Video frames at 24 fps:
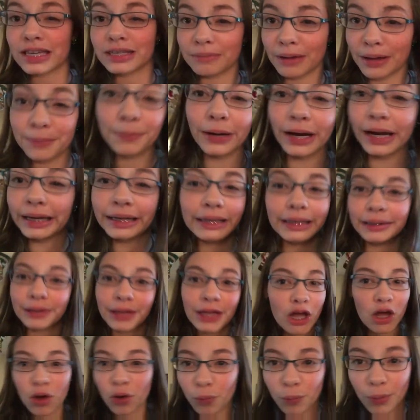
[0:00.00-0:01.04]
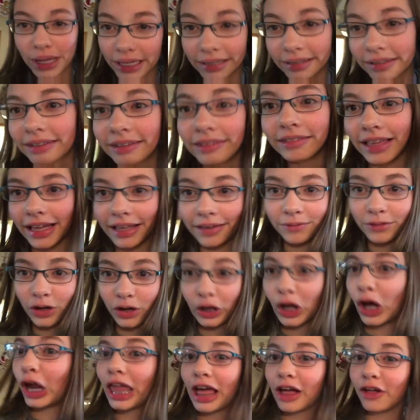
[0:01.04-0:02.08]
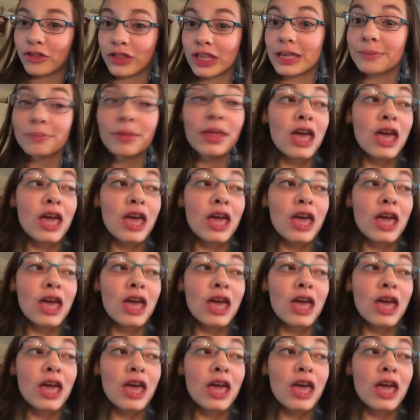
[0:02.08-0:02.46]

my brain in ways that are not healthy.